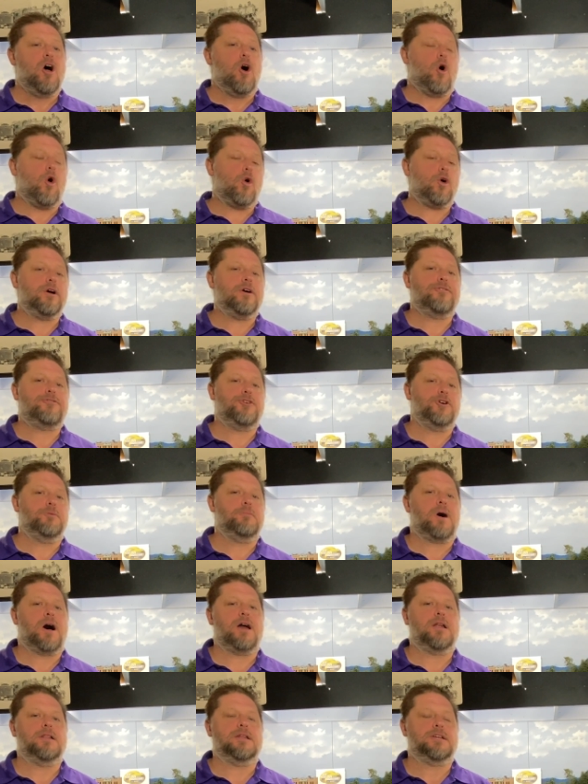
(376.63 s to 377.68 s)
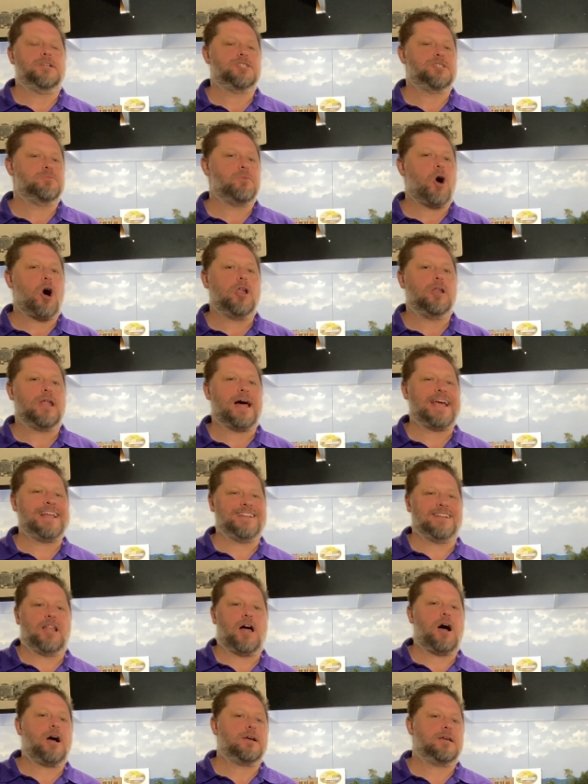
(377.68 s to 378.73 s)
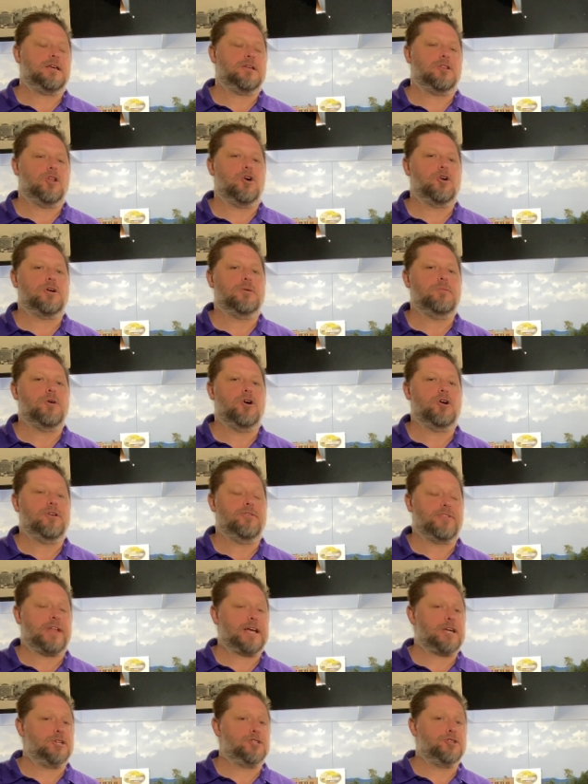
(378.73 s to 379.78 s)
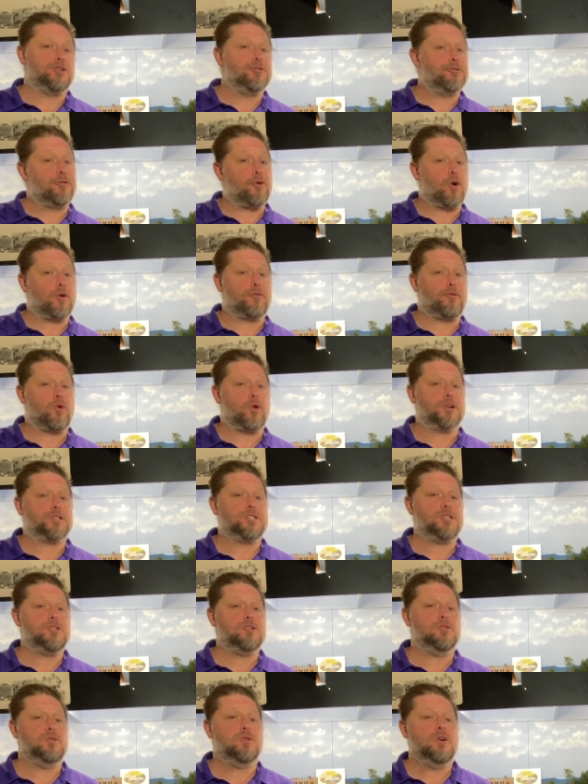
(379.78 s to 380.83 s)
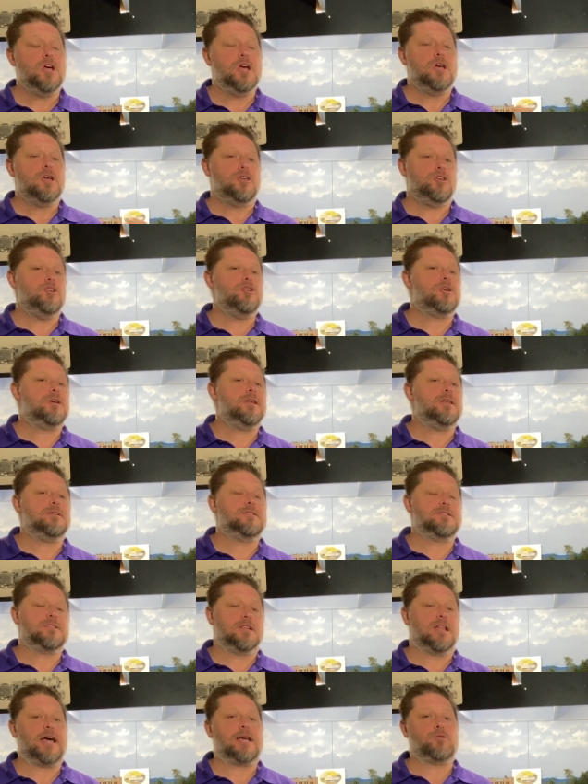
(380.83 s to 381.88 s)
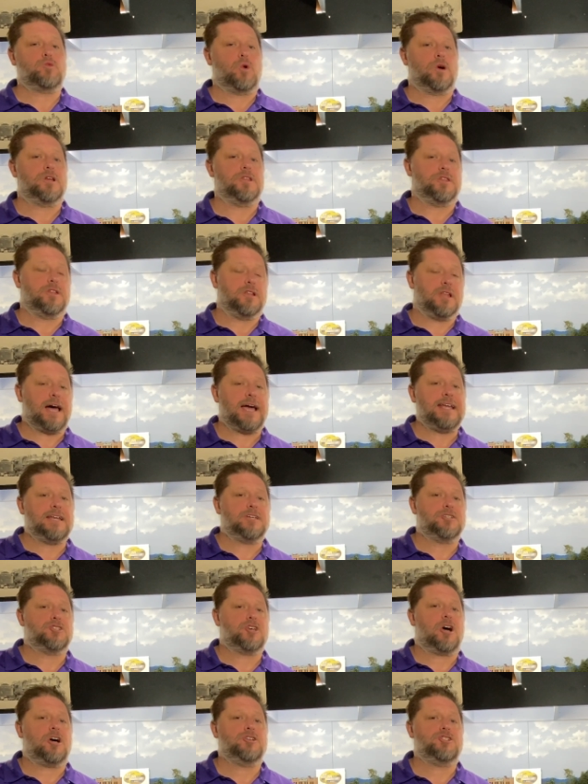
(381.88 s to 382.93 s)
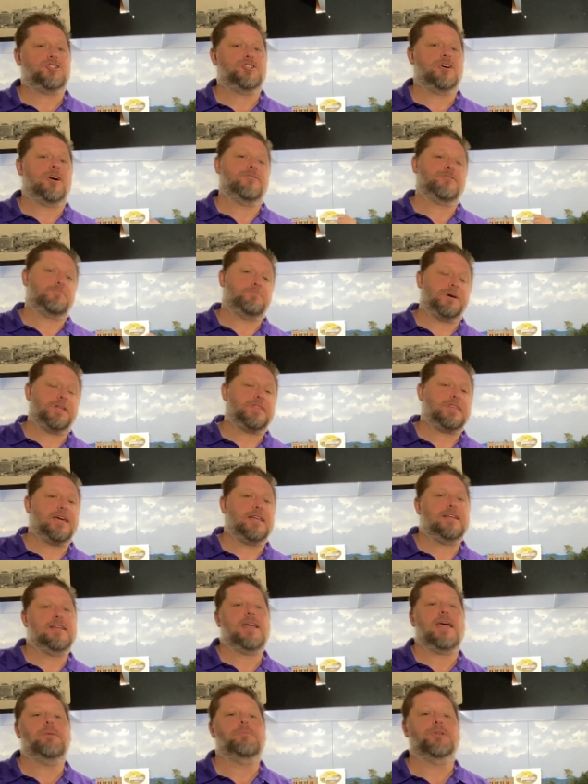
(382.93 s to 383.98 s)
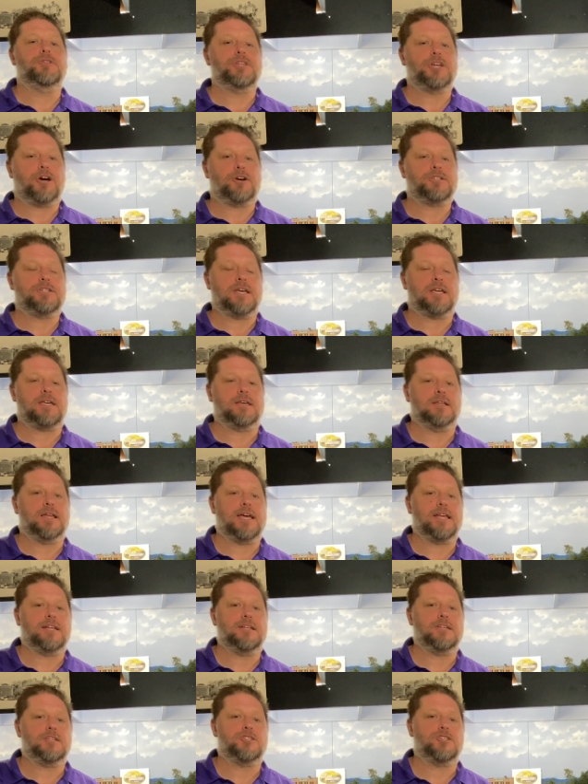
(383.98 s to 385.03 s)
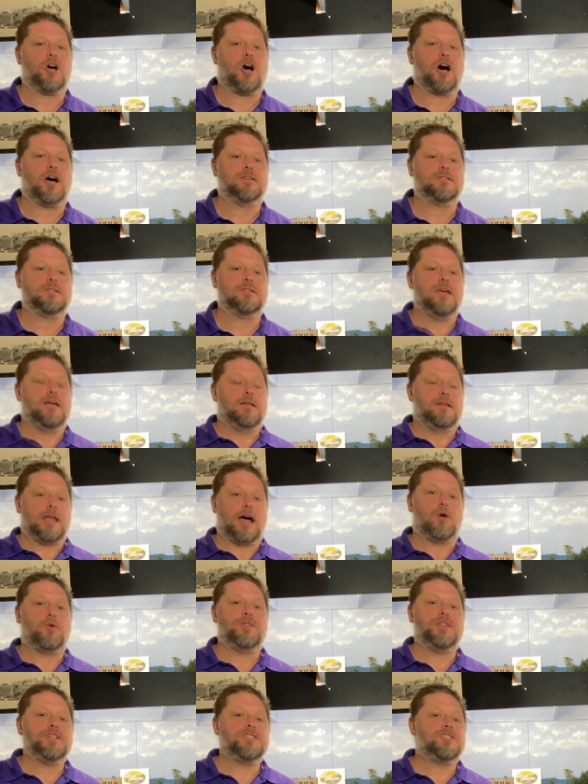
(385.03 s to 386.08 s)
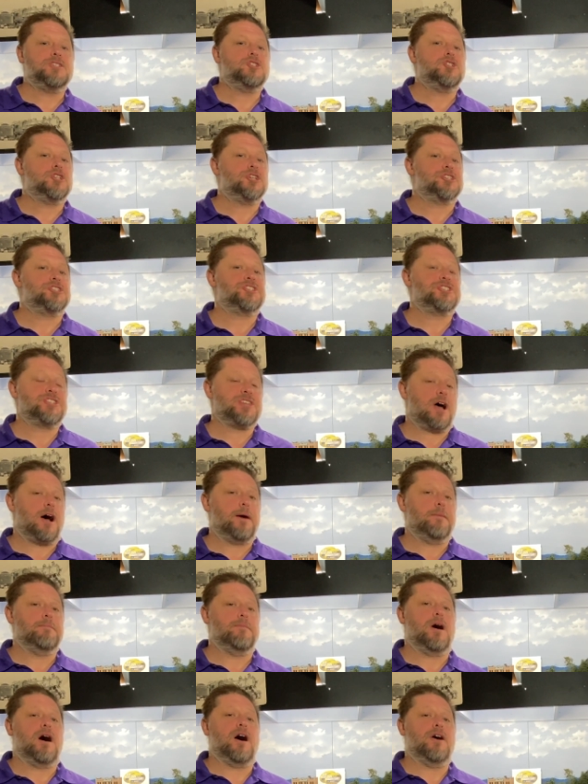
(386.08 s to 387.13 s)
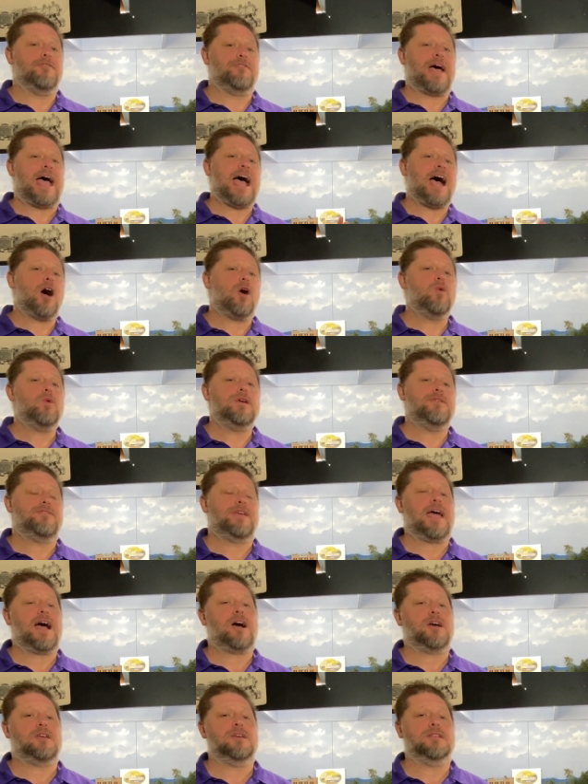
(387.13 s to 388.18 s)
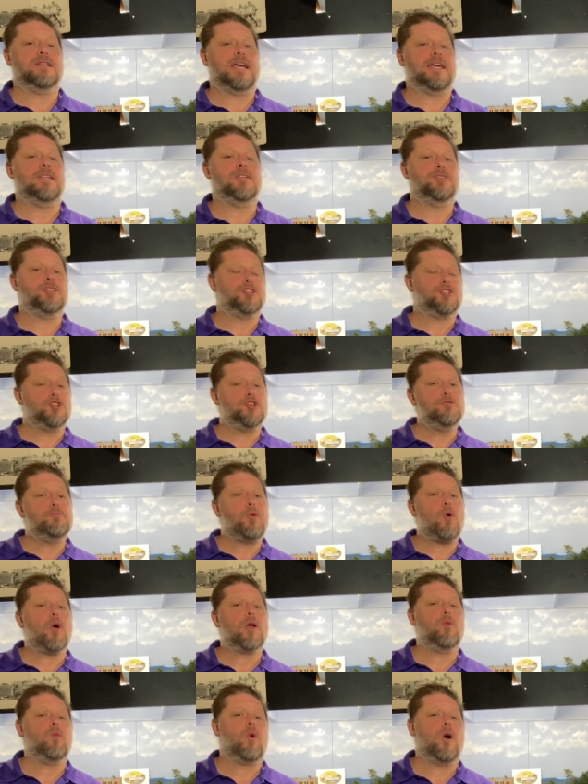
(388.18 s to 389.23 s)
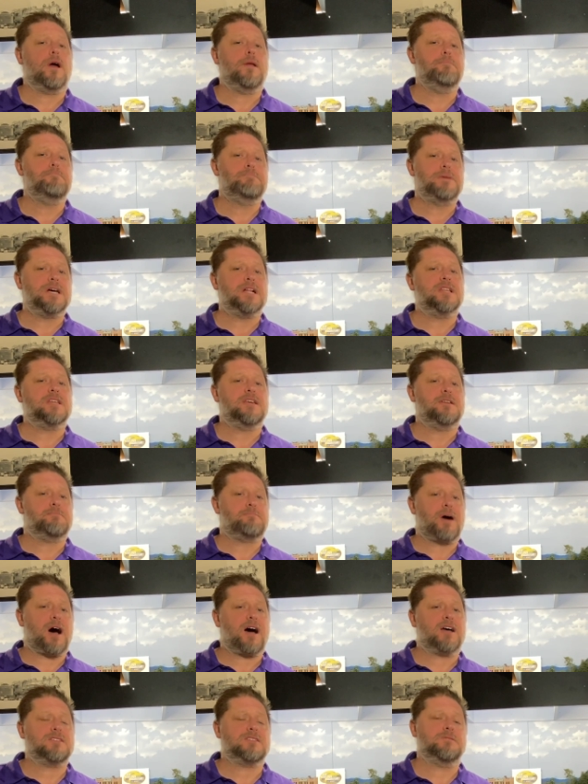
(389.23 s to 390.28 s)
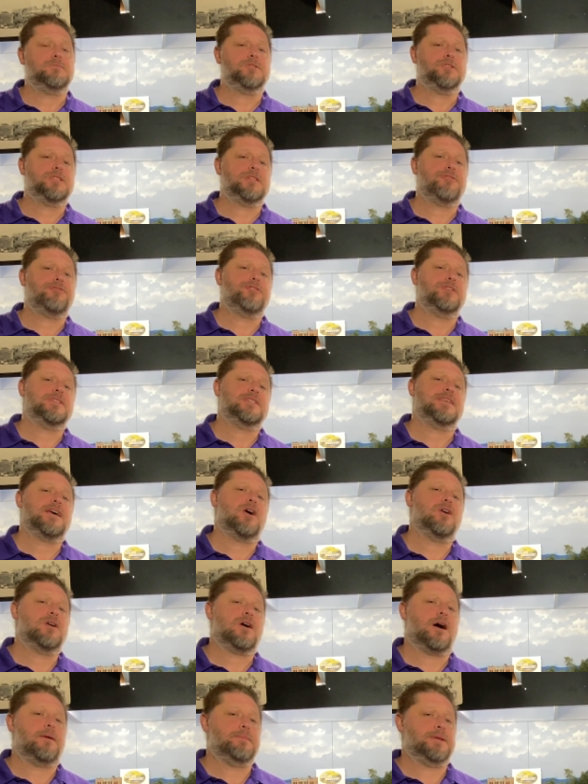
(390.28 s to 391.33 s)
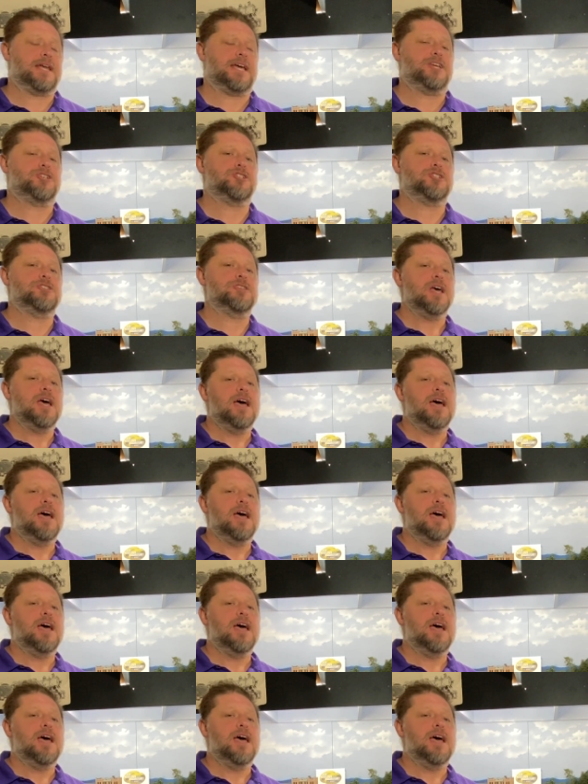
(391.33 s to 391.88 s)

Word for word: Or if you're modeling a small light logging locomotive like a 2442, you can select one of the light exhaust chuffs, but then enable the articulated exhaust. Now this is just some of how we've calculated the 2.1 billion possible different sound combinations